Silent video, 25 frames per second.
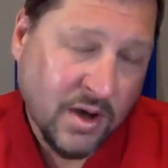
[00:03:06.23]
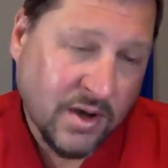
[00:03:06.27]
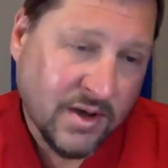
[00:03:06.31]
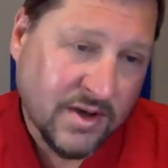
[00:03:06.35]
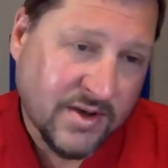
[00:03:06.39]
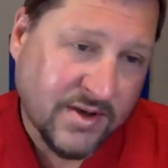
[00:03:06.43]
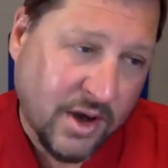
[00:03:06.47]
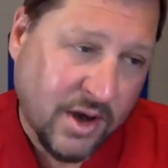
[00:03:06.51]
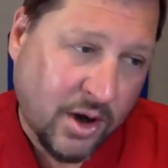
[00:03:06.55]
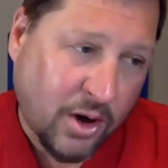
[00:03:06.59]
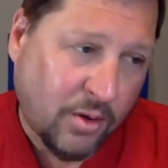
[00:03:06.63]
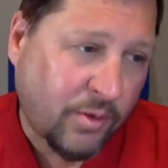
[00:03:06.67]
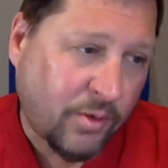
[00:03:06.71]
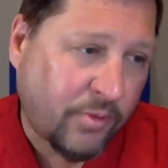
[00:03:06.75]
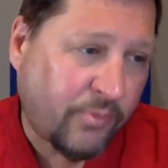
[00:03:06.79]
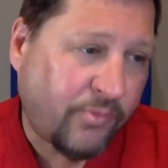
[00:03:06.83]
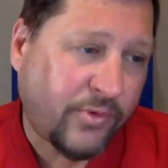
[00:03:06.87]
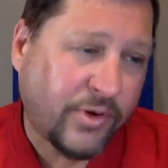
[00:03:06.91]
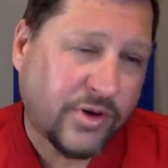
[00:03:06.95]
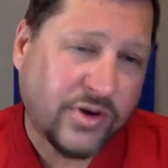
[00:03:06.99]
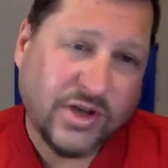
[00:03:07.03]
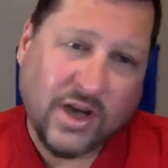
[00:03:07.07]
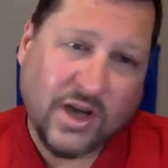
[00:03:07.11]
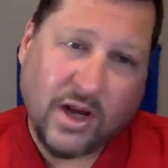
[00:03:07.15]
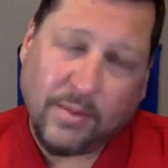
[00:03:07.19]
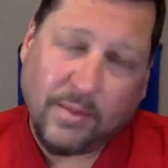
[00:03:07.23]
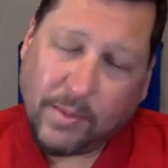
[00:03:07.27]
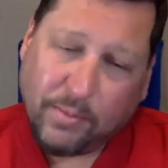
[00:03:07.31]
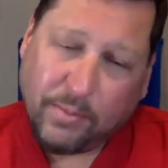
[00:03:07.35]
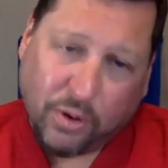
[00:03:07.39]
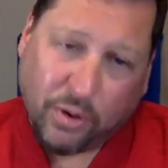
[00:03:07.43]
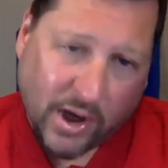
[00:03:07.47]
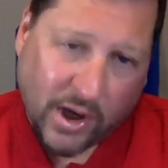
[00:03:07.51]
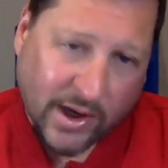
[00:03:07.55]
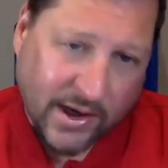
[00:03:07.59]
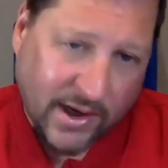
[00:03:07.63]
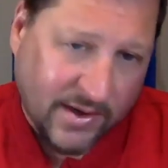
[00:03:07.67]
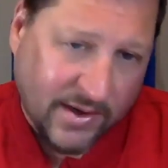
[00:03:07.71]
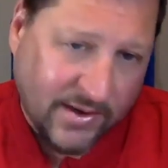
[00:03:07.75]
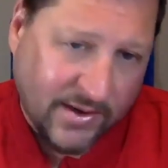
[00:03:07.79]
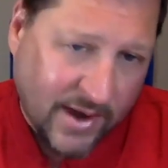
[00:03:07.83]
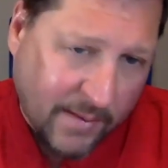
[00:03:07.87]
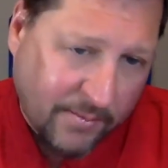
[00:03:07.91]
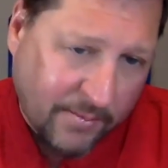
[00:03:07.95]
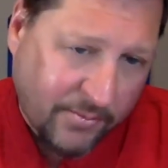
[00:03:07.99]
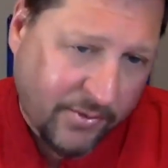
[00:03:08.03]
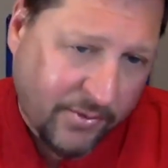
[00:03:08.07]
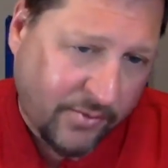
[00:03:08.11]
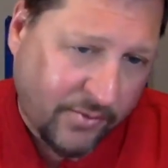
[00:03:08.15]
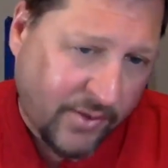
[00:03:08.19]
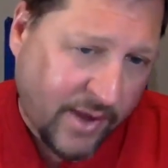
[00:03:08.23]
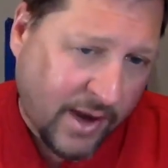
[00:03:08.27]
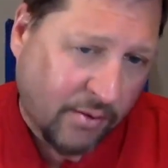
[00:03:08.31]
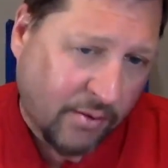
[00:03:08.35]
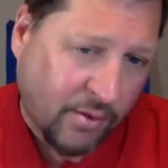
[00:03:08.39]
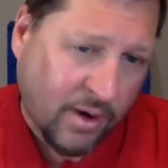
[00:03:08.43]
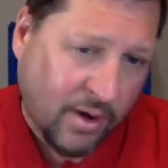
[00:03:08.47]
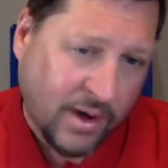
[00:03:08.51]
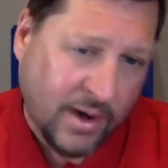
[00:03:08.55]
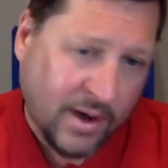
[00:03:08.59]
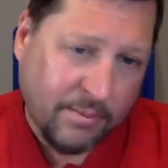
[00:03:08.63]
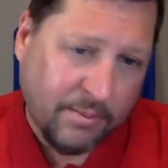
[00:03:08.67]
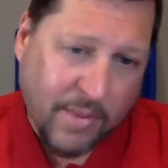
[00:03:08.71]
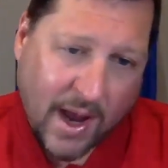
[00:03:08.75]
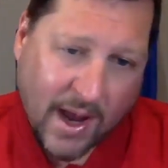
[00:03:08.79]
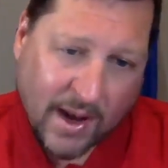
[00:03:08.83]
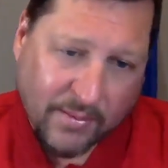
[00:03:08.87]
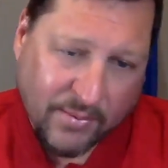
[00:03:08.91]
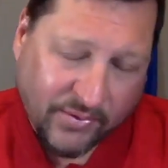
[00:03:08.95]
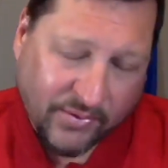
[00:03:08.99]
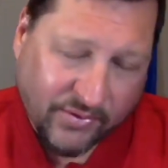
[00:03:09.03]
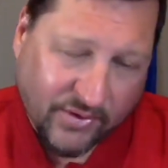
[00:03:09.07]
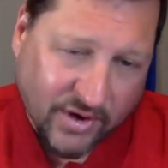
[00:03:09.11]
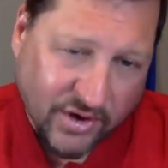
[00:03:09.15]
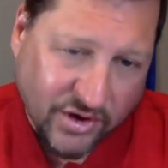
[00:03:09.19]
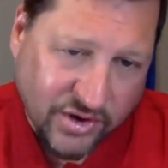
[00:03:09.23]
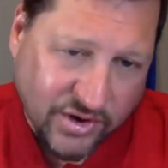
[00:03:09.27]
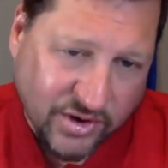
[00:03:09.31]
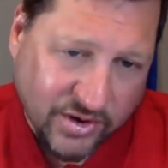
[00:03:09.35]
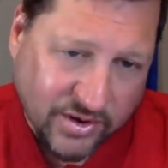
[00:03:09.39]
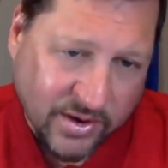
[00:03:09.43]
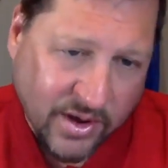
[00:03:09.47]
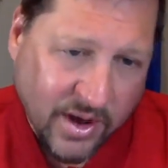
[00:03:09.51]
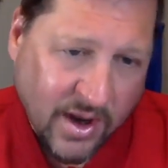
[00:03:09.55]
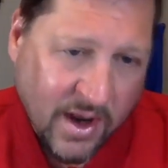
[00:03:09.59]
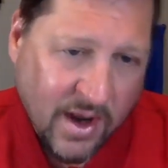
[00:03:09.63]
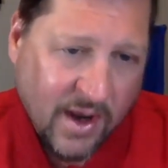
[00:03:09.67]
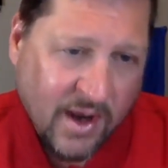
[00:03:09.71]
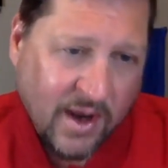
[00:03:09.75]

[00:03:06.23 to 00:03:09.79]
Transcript: So there's going to be plenty of depth in that running back position.